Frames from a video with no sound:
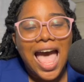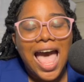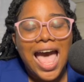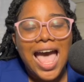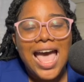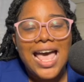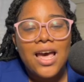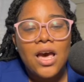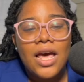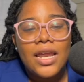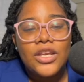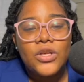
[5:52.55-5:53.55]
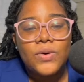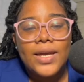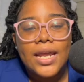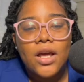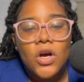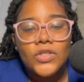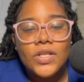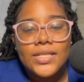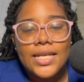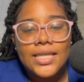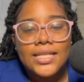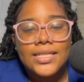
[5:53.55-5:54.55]
And you can also
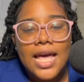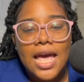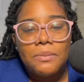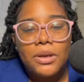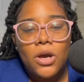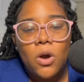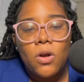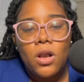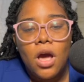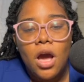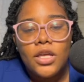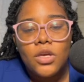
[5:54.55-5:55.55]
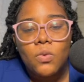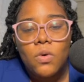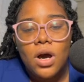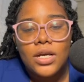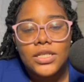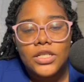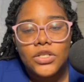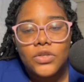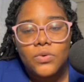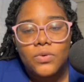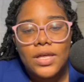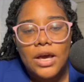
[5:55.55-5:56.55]
set the timing, how long you want it to
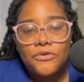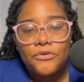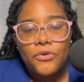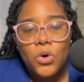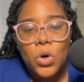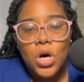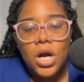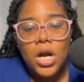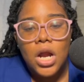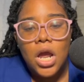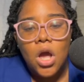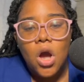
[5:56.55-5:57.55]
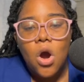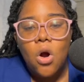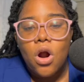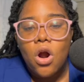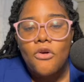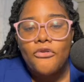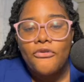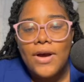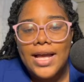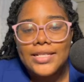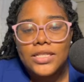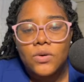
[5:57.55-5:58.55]
do that for, or how
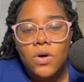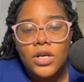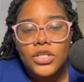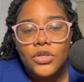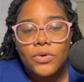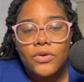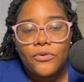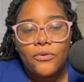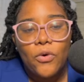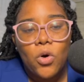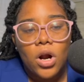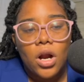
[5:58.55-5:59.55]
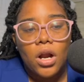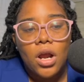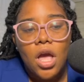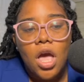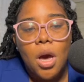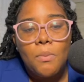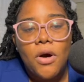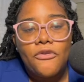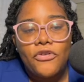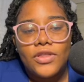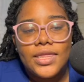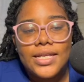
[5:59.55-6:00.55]
fast you want to do it for.
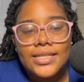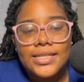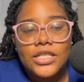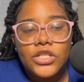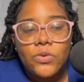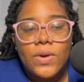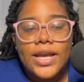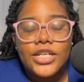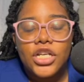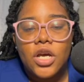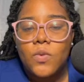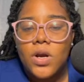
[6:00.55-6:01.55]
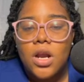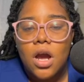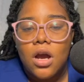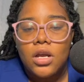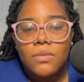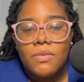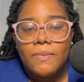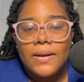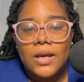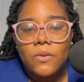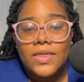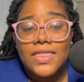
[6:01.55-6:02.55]
But for this situation, we're not going to be
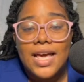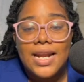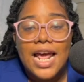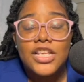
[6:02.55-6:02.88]
playing with that.